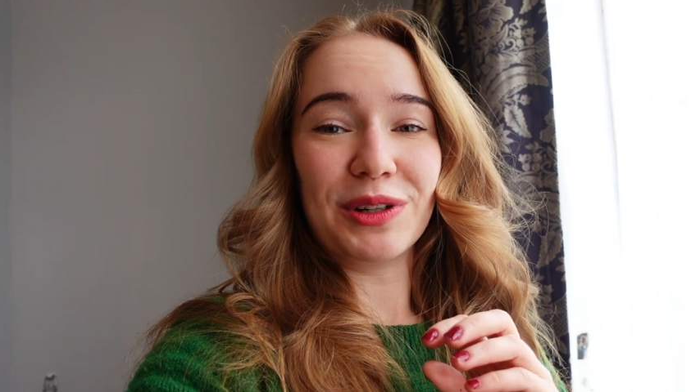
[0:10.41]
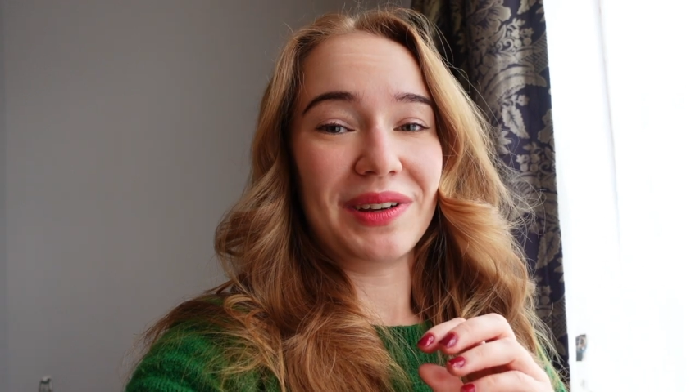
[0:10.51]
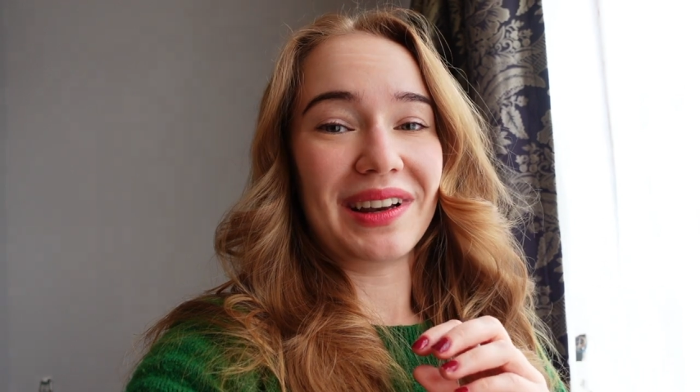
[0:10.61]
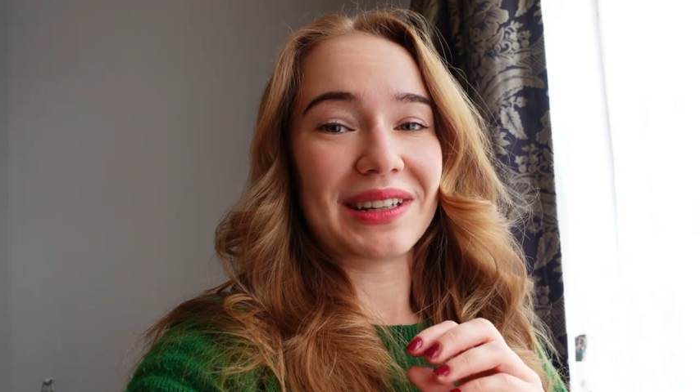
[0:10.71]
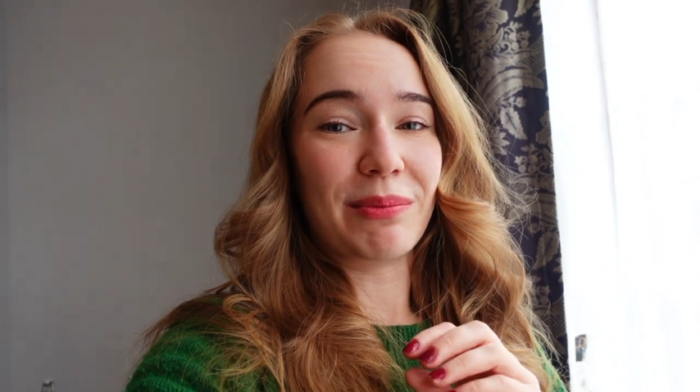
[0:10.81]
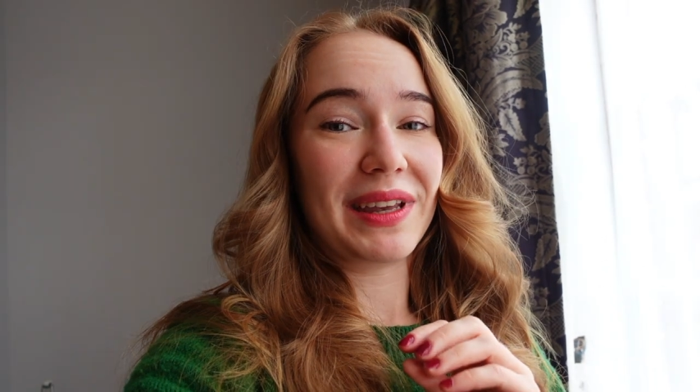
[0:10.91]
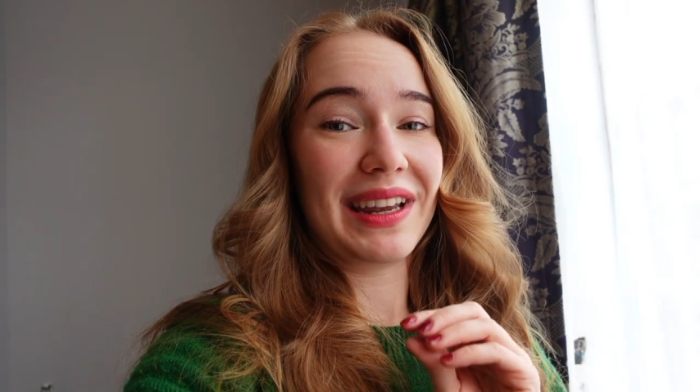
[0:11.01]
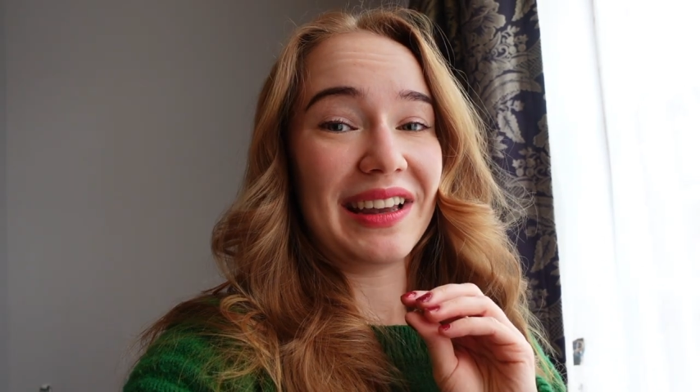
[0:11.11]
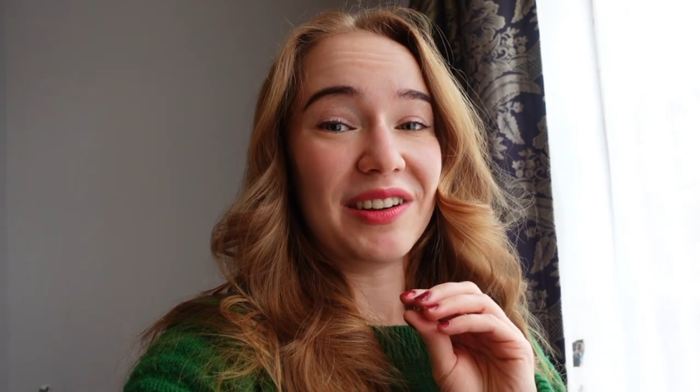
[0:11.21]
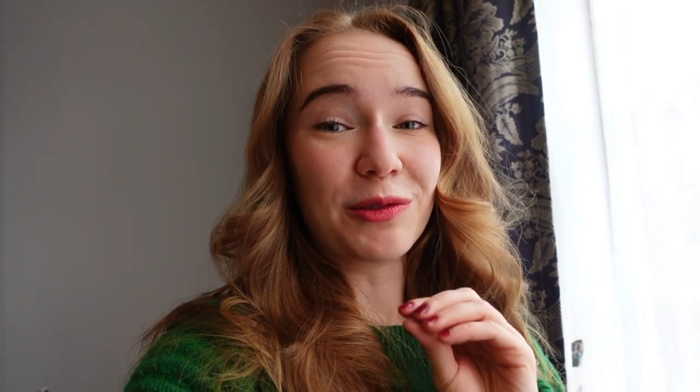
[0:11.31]
doing
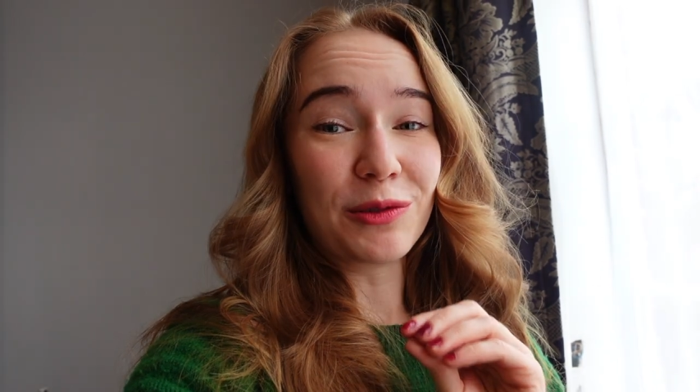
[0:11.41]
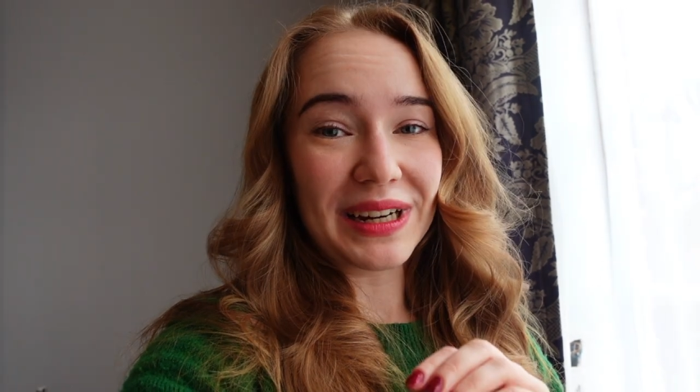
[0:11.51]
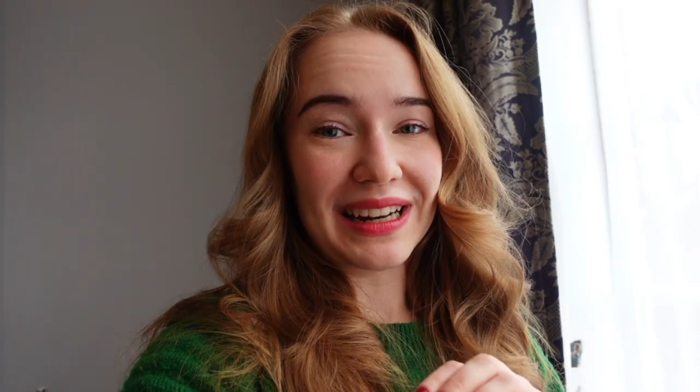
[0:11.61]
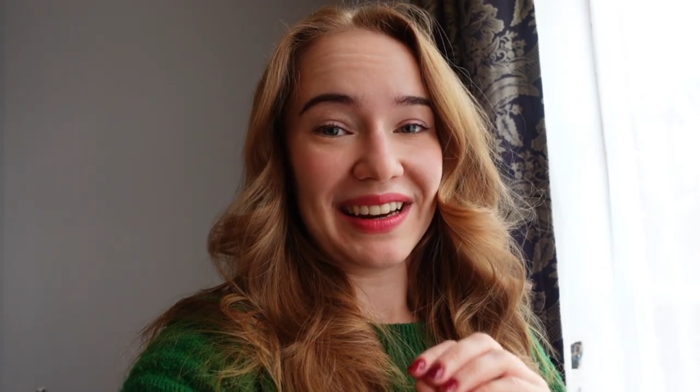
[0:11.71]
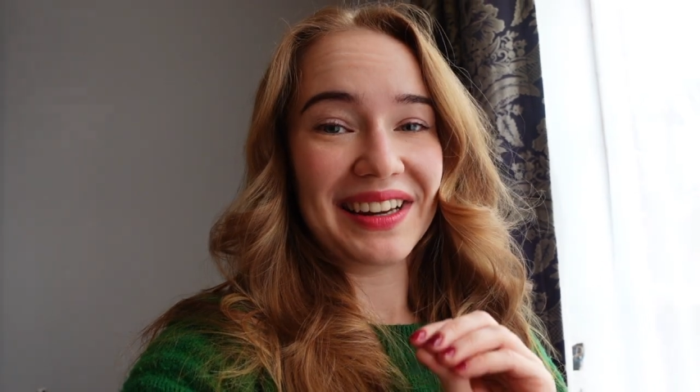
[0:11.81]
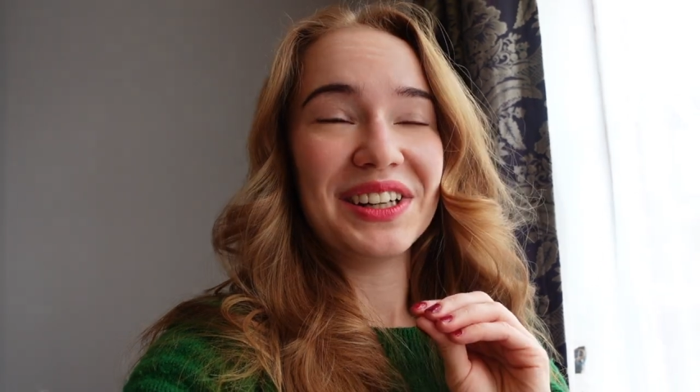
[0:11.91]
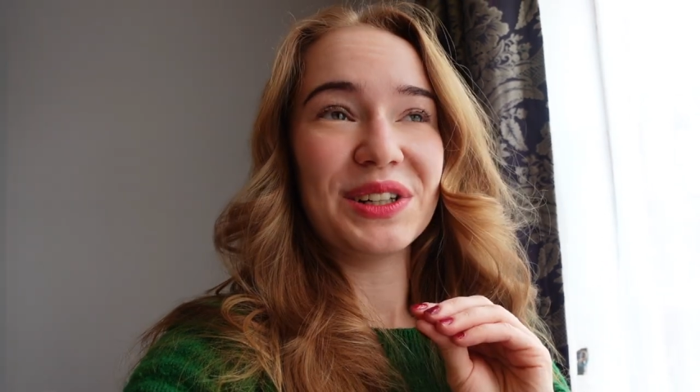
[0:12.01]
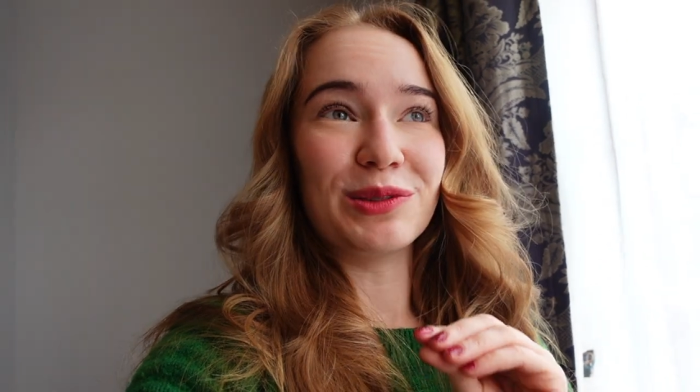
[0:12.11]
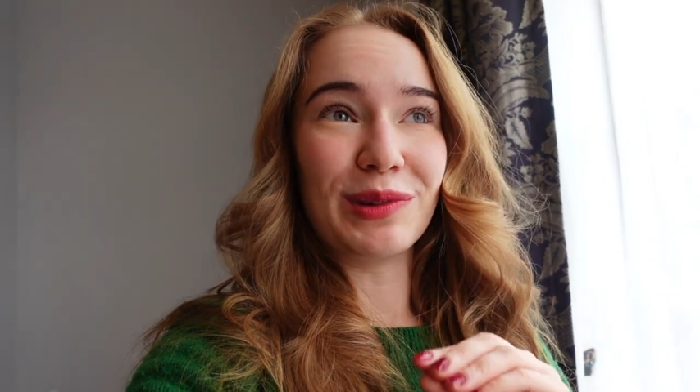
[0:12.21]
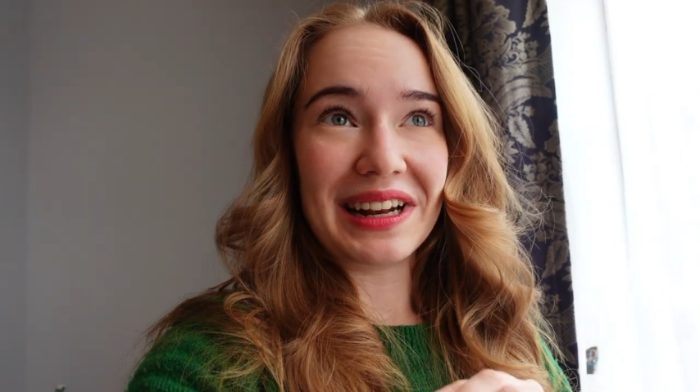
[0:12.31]
something really
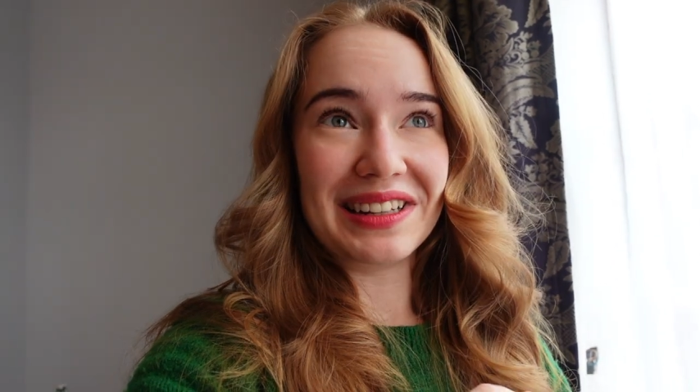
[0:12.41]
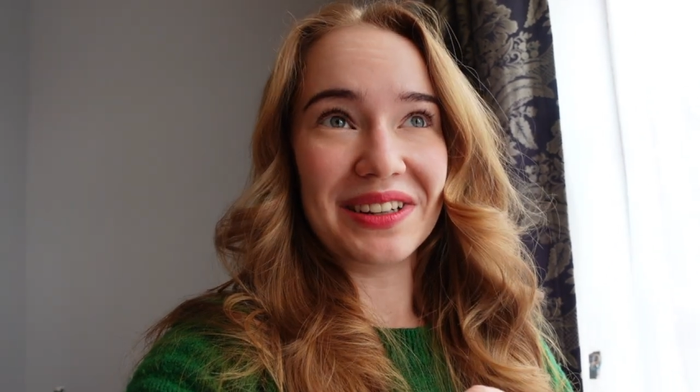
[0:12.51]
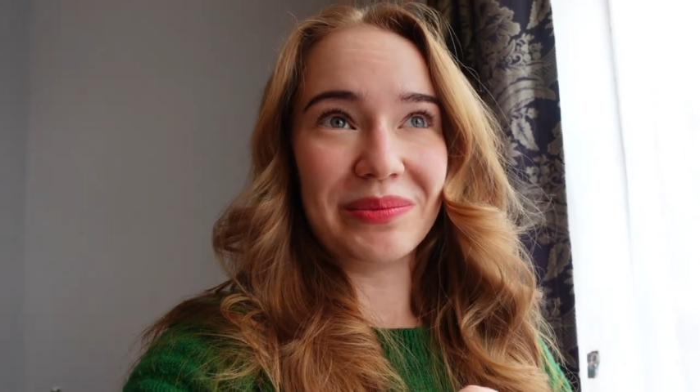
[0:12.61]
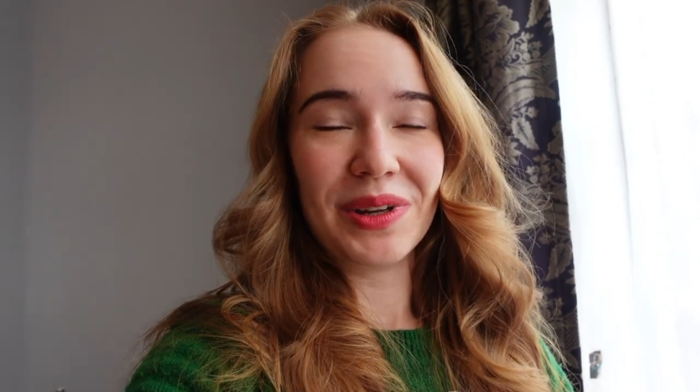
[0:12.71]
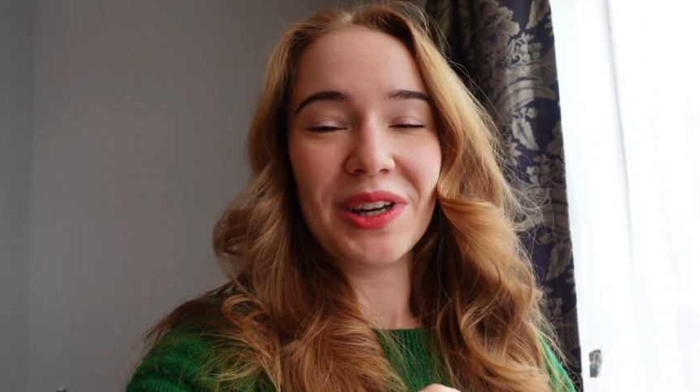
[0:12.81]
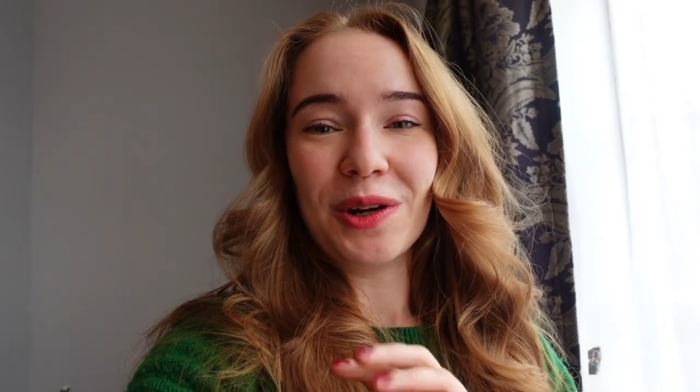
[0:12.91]
random.